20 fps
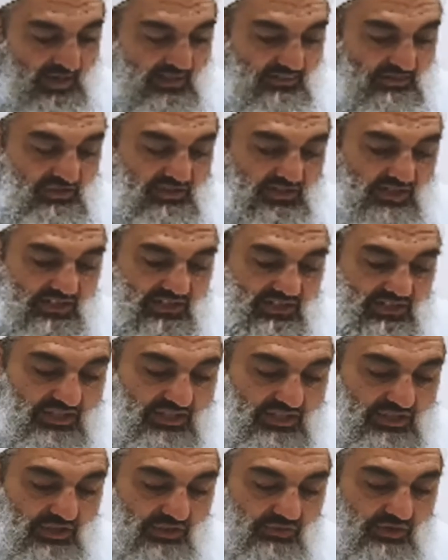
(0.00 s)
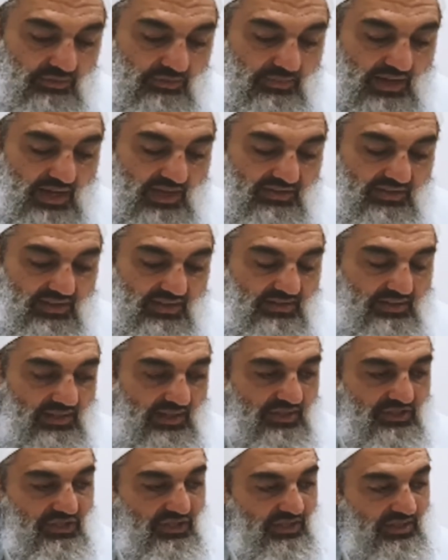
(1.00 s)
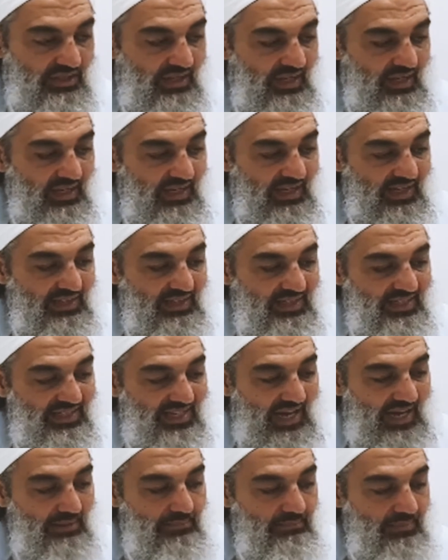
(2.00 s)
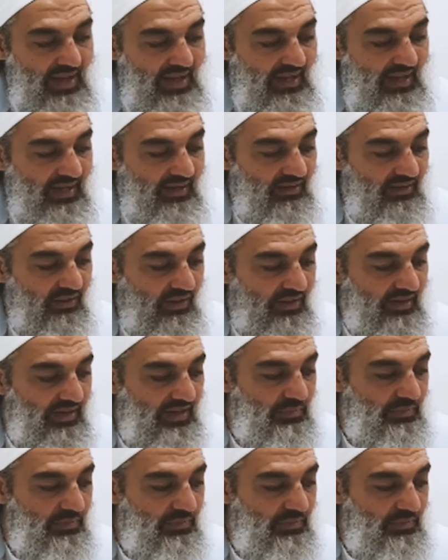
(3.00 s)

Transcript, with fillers: to teach their children about the intention in the same manner, i.e.